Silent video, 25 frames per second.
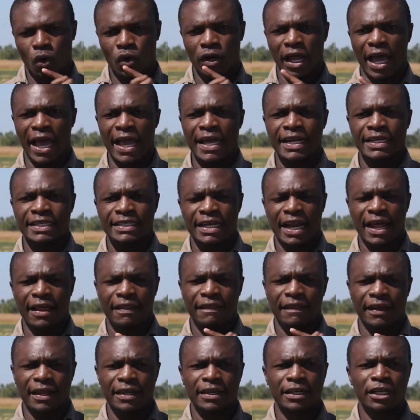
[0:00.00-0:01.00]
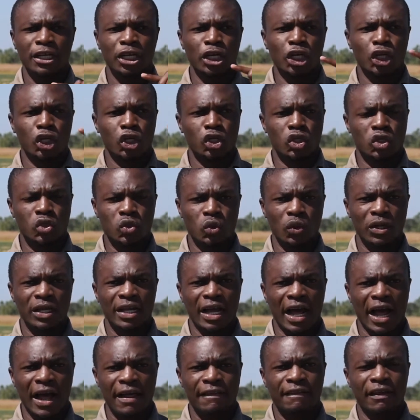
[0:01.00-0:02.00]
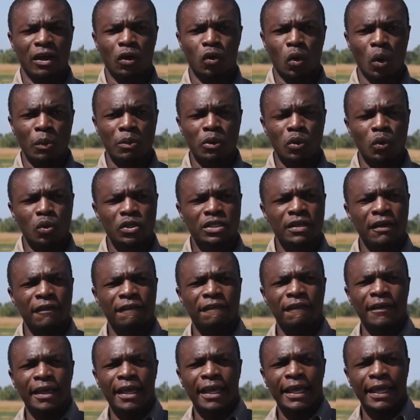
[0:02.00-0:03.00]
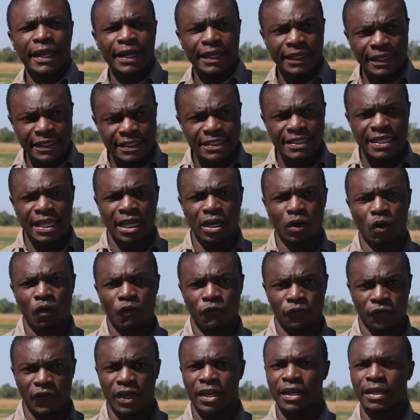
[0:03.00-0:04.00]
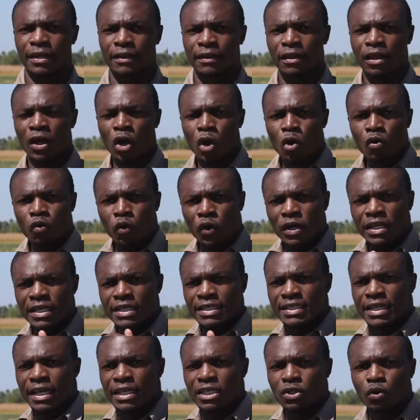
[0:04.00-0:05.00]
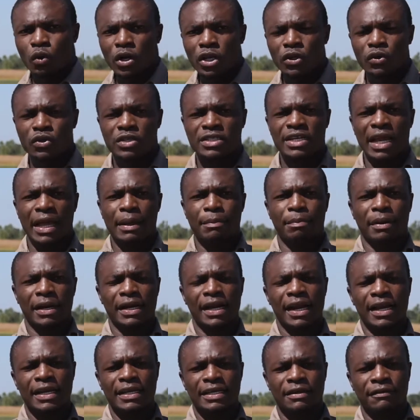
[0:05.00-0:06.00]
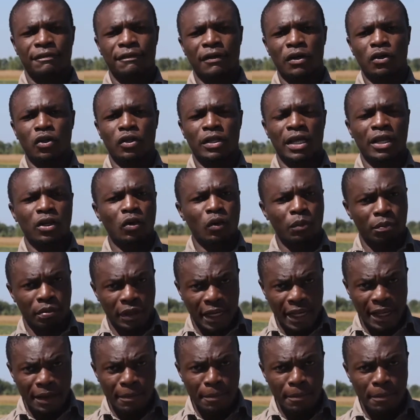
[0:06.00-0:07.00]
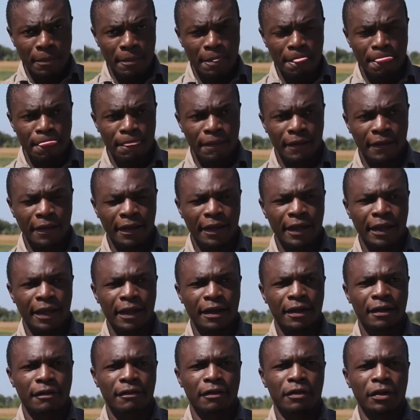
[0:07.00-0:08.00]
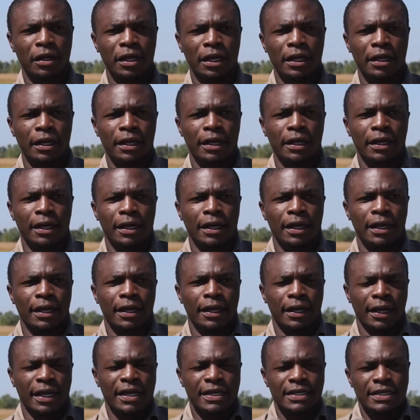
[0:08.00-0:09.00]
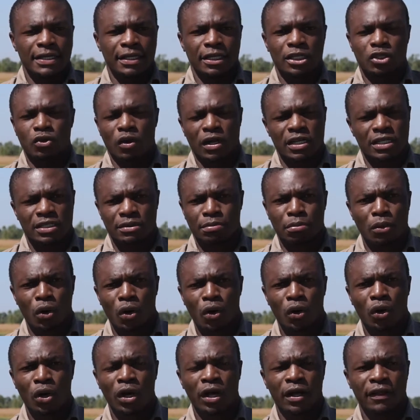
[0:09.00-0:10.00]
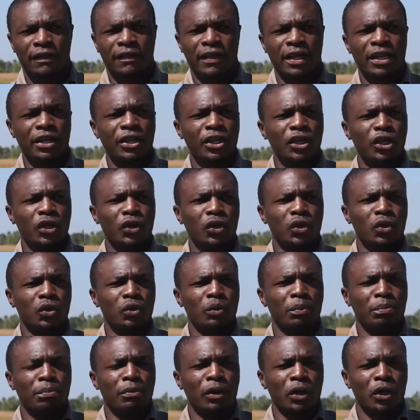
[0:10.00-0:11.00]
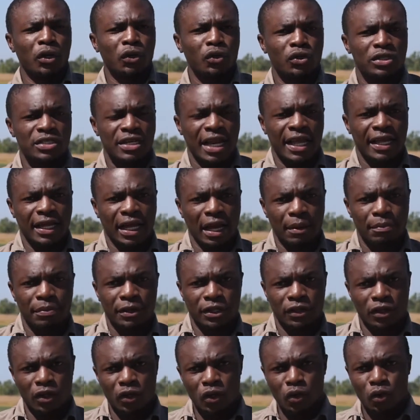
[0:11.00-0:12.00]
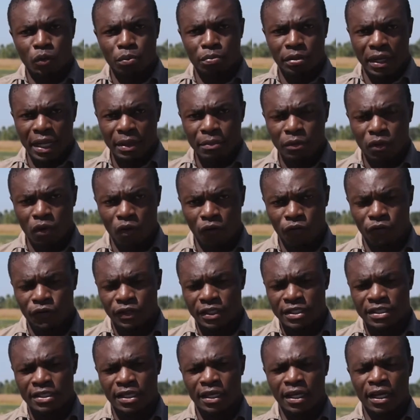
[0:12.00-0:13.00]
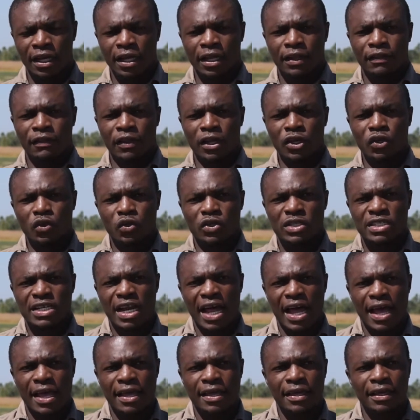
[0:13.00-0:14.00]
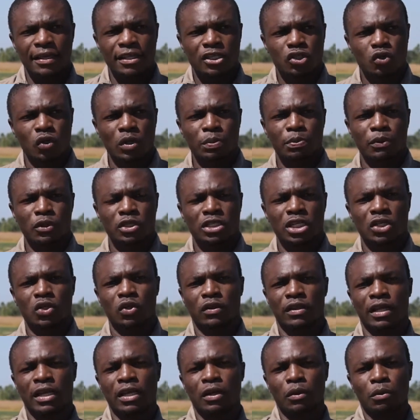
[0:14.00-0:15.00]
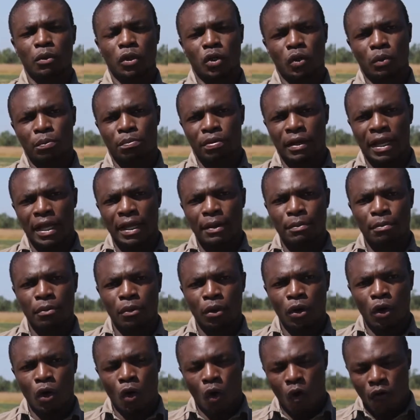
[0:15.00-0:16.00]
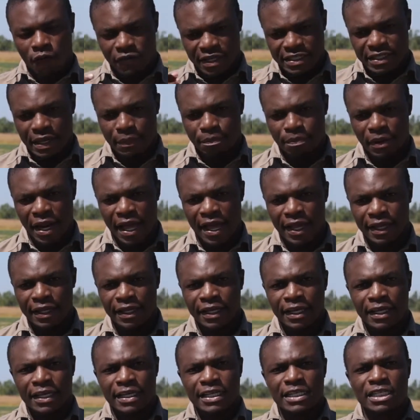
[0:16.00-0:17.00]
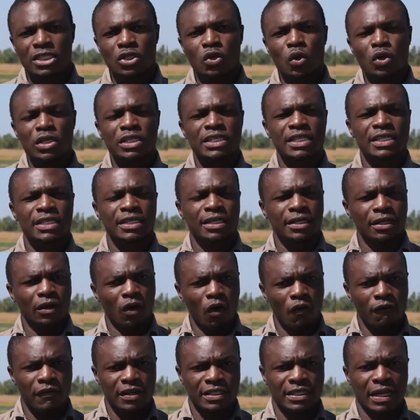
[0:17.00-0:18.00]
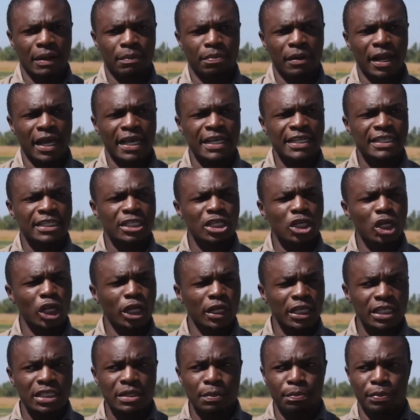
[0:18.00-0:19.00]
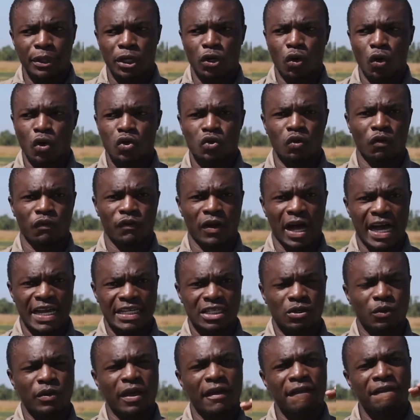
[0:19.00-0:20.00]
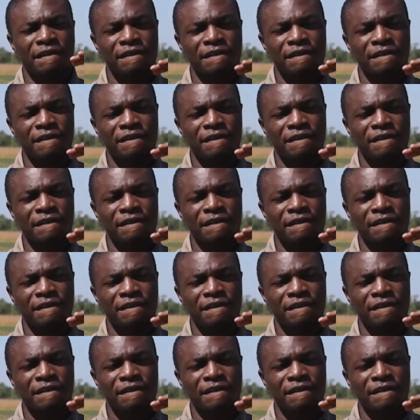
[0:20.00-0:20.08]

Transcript: on Irish rather than doing other crops which have a history of failing. For instance, when you try banana, it failed, then you blame rain, it was more. Then you try cabbage, then you blame COVID. then you try sweet potato, then you blame oversupply. It's not oversupply, it's because of us. We are